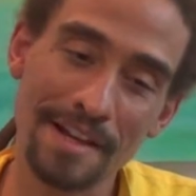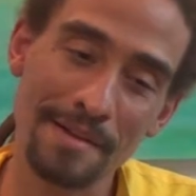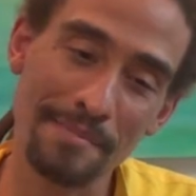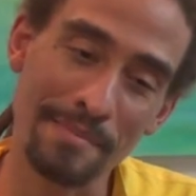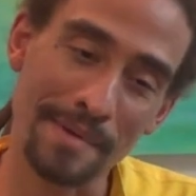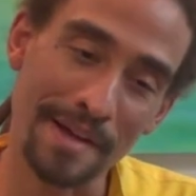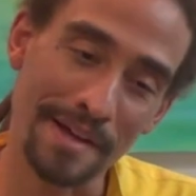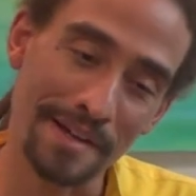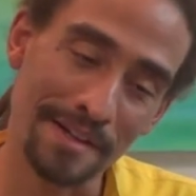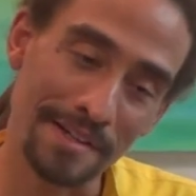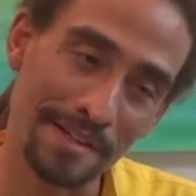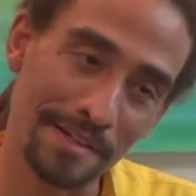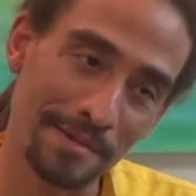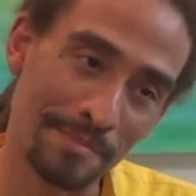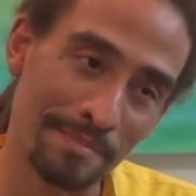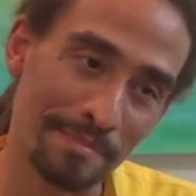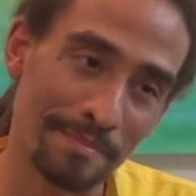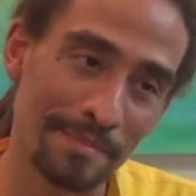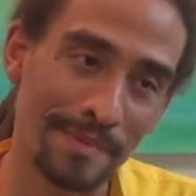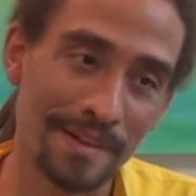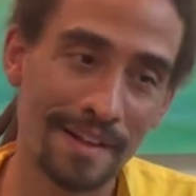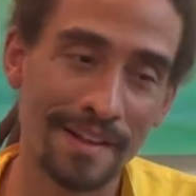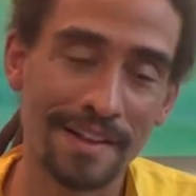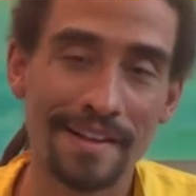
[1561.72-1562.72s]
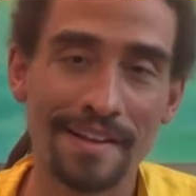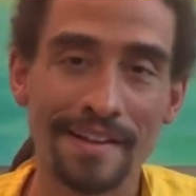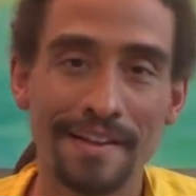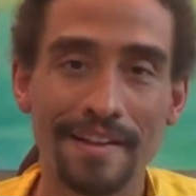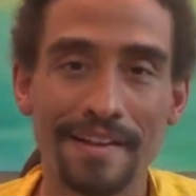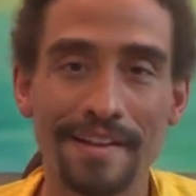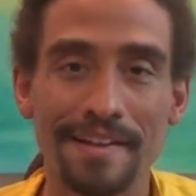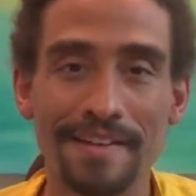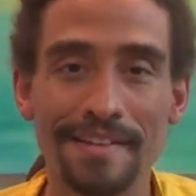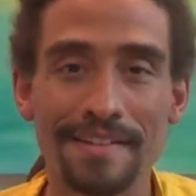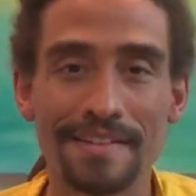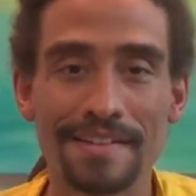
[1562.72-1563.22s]
I met him.
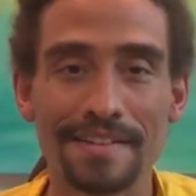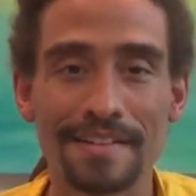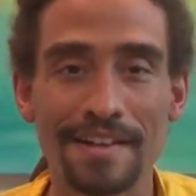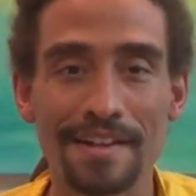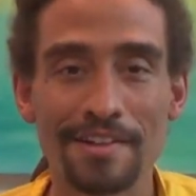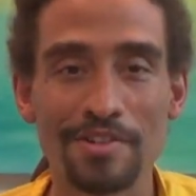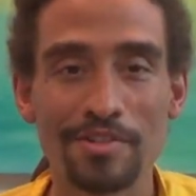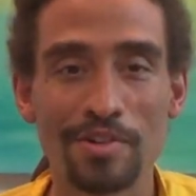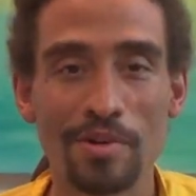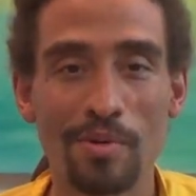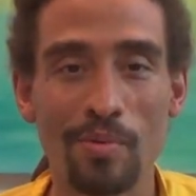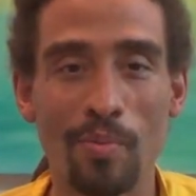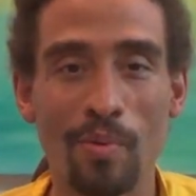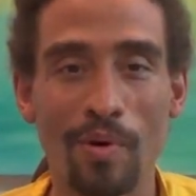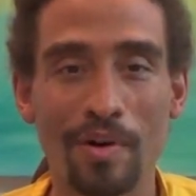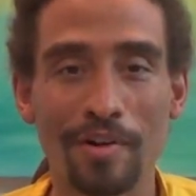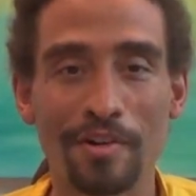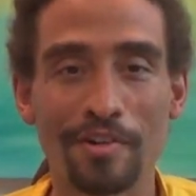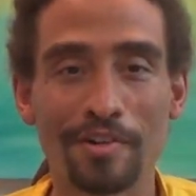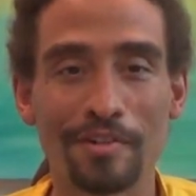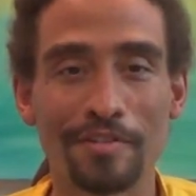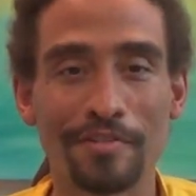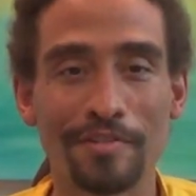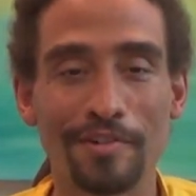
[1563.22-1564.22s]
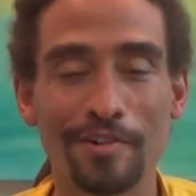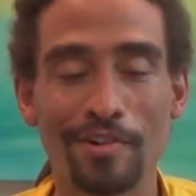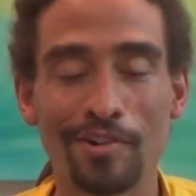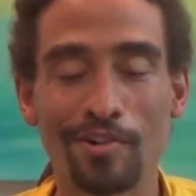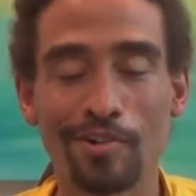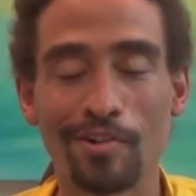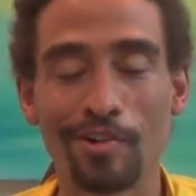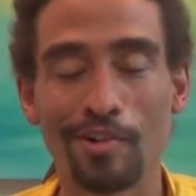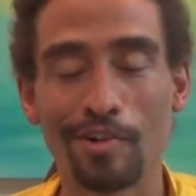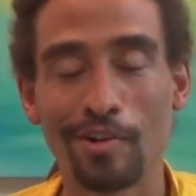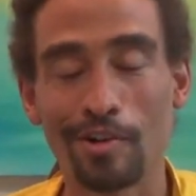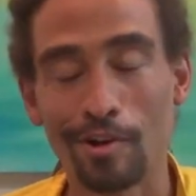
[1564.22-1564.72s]
He's such a wonderful
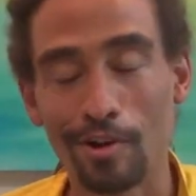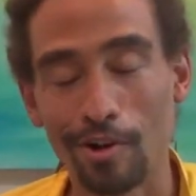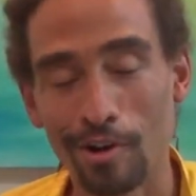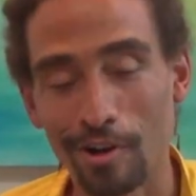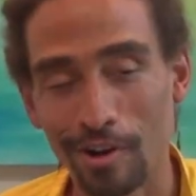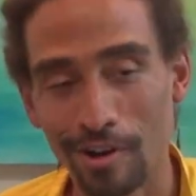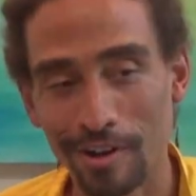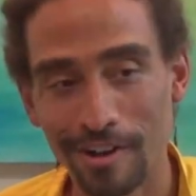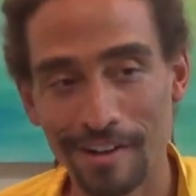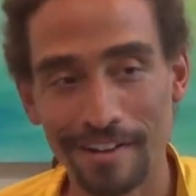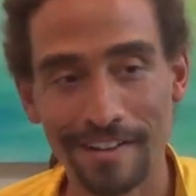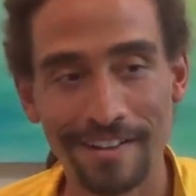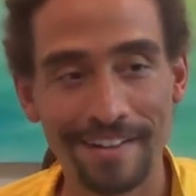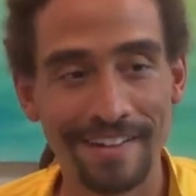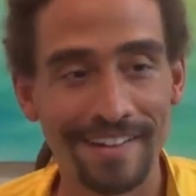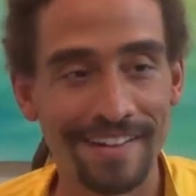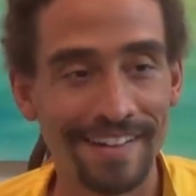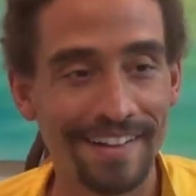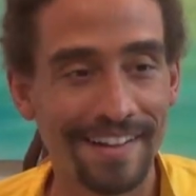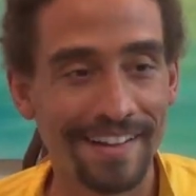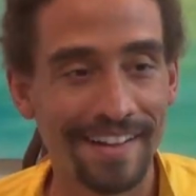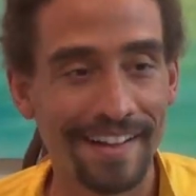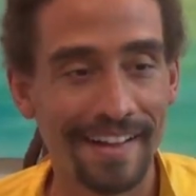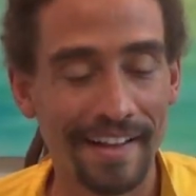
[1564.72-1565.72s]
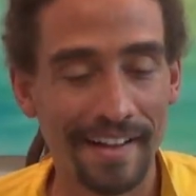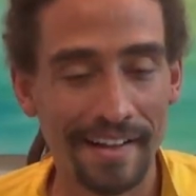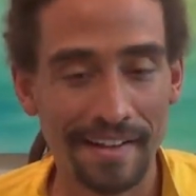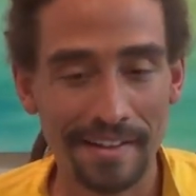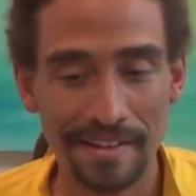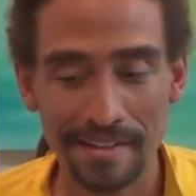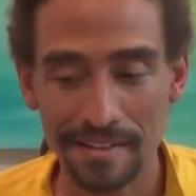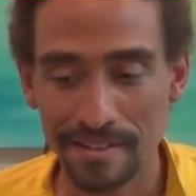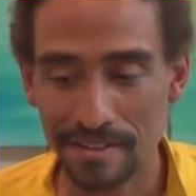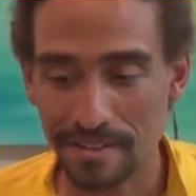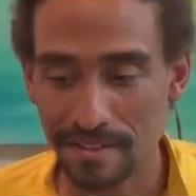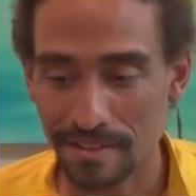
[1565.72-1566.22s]
cook.
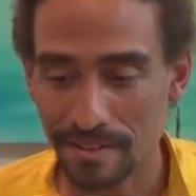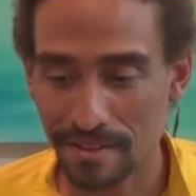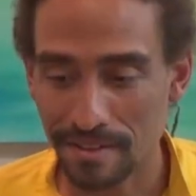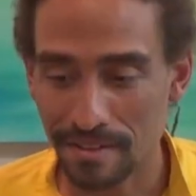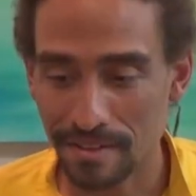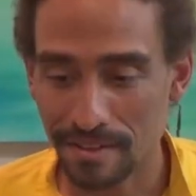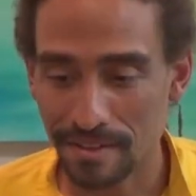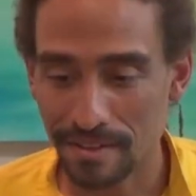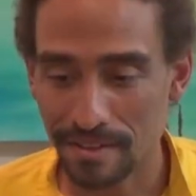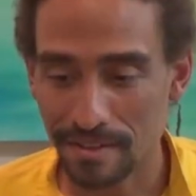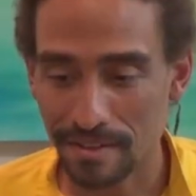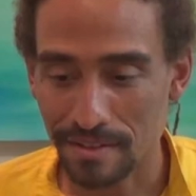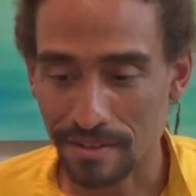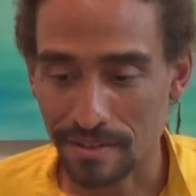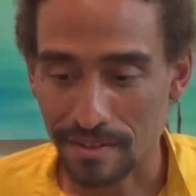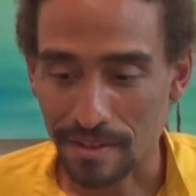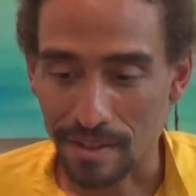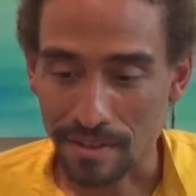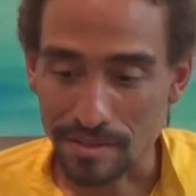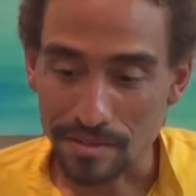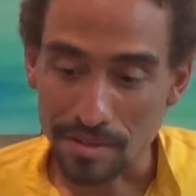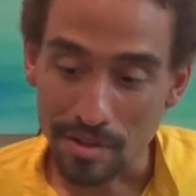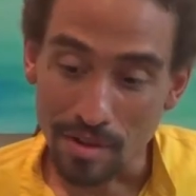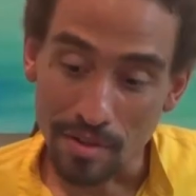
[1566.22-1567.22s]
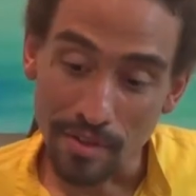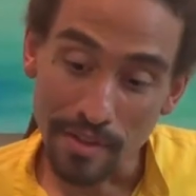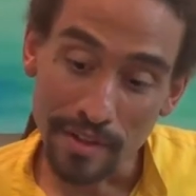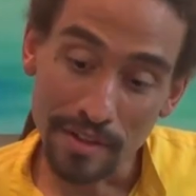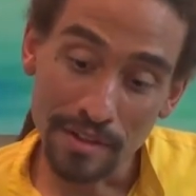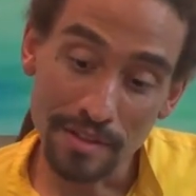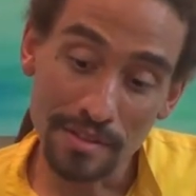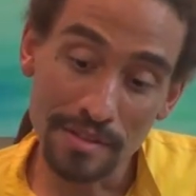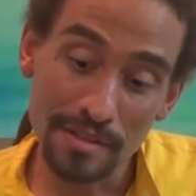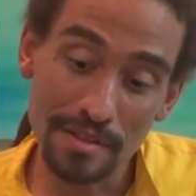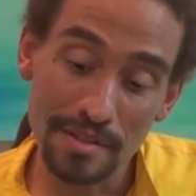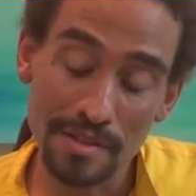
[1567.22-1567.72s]
And that's all they
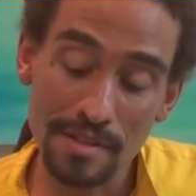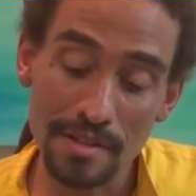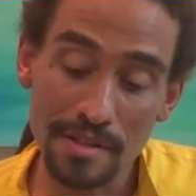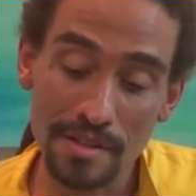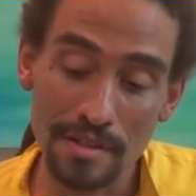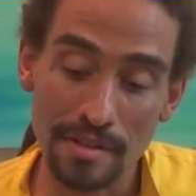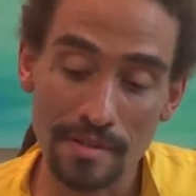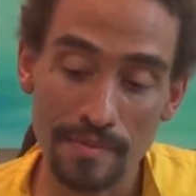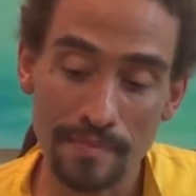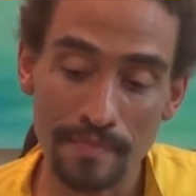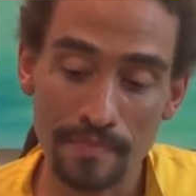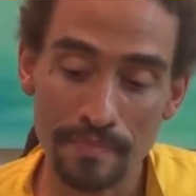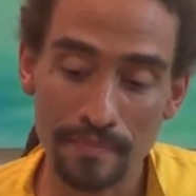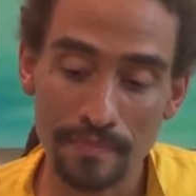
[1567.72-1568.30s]
could see.